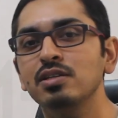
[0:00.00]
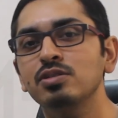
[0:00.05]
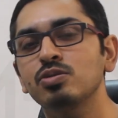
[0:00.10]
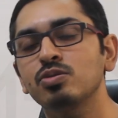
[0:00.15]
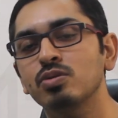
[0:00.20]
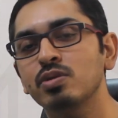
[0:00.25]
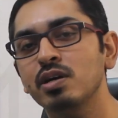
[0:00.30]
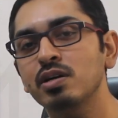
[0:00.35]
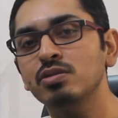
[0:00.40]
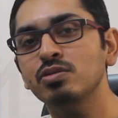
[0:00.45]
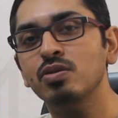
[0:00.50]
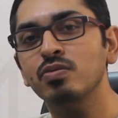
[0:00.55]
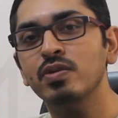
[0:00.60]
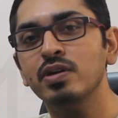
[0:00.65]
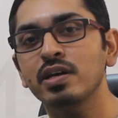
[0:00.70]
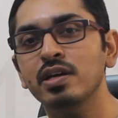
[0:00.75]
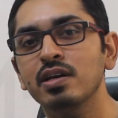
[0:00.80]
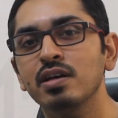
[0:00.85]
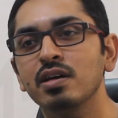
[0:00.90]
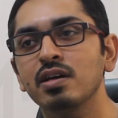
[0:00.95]
the students
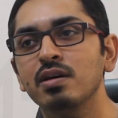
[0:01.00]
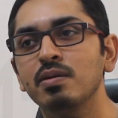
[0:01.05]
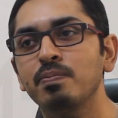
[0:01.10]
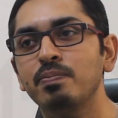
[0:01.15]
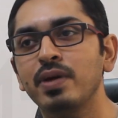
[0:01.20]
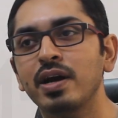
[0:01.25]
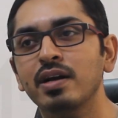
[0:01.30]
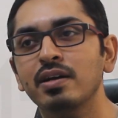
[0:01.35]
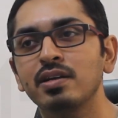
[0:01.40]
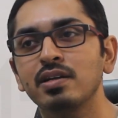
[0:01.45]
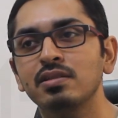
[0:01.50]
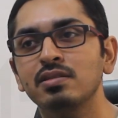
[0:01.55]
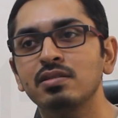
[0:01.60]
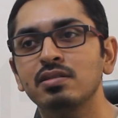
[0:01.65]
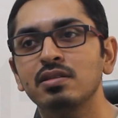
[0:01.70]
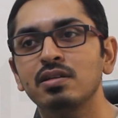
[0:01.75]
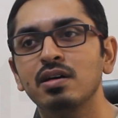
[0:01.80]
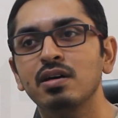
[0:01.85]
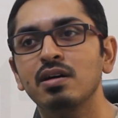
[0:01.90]
over here practice